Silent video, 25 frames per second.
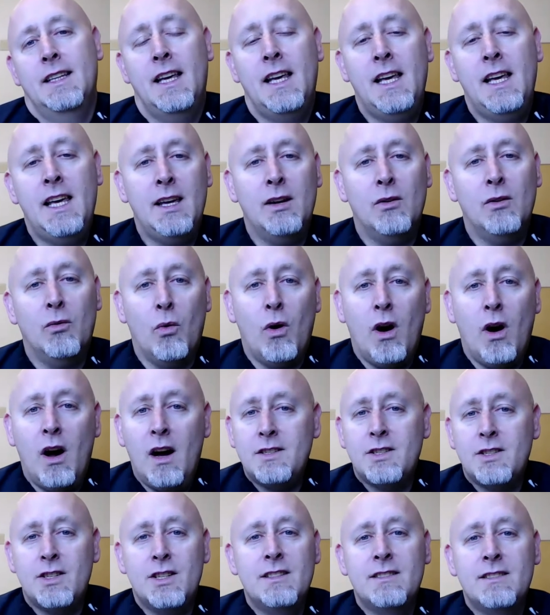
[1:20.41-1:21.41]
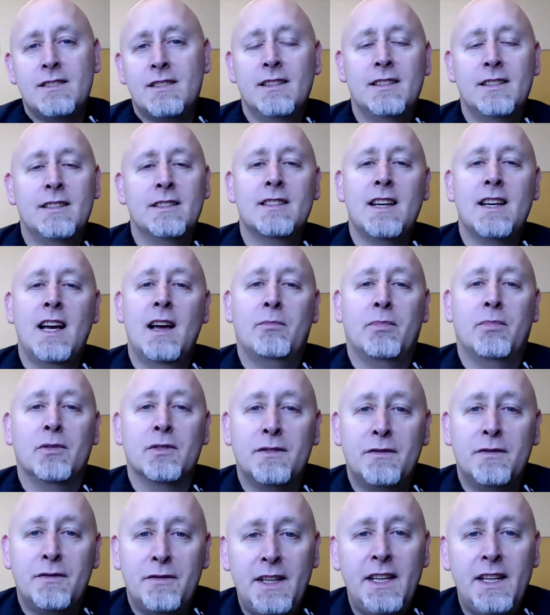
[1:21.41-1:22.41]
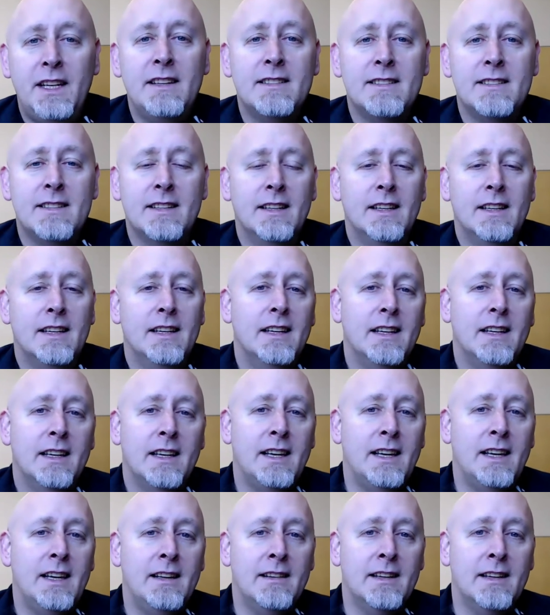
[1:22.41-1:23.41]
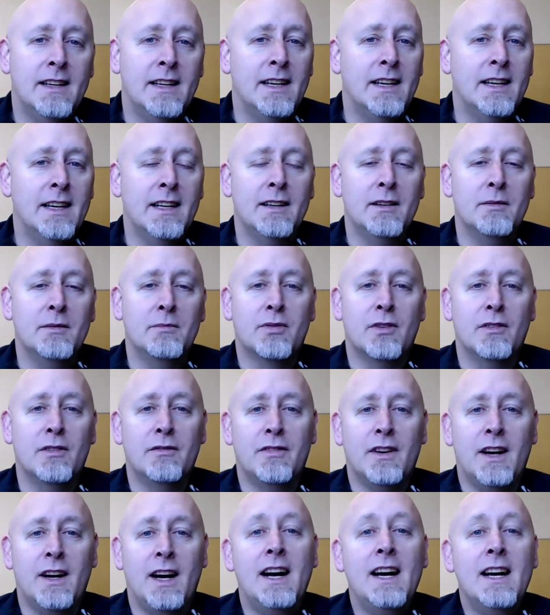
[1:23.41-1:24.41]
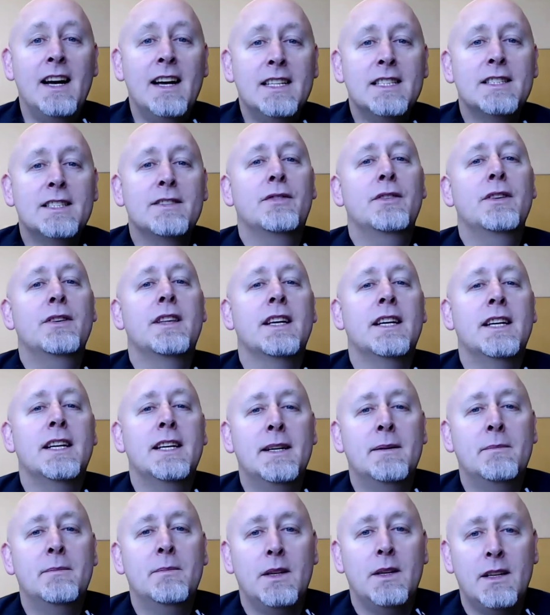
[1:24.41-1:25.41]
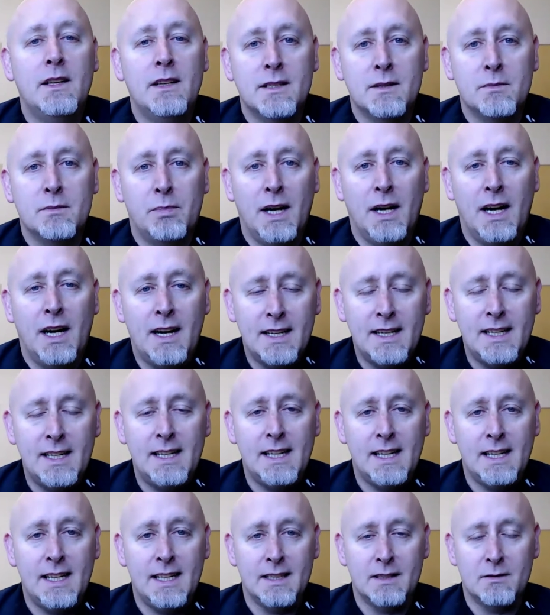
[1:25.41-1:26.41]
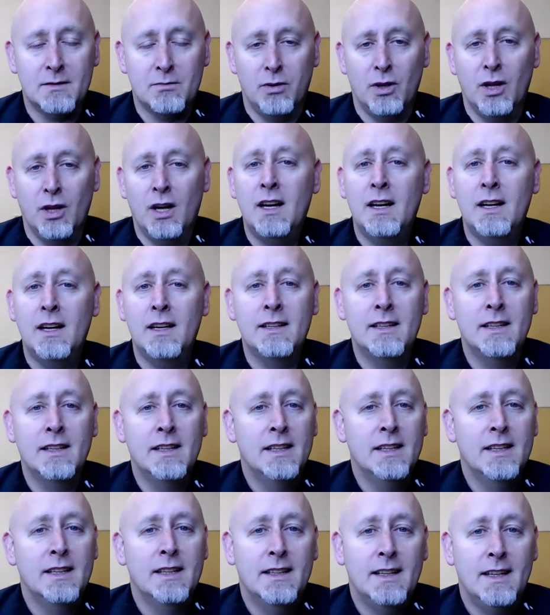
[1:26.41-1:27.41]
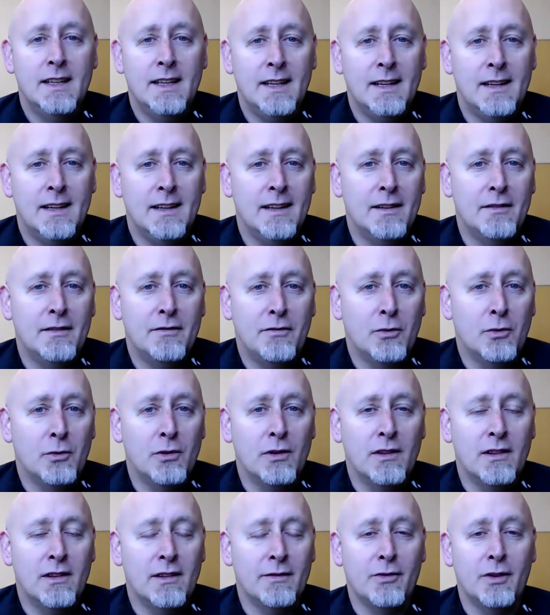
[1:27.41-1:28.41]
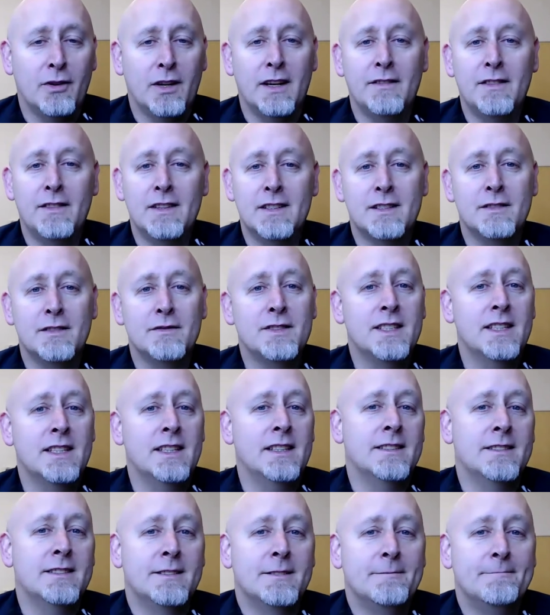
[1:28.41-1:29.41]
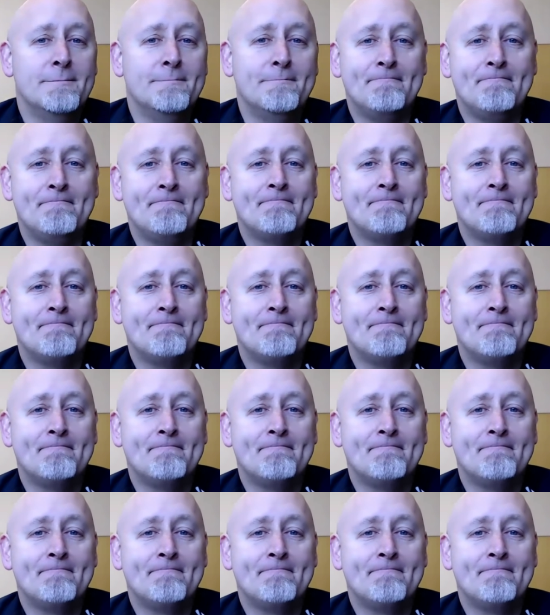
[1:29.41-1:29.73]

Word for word: He washes the disciples' feet. He then provides for them his body and his blood for the forgiveness of sins.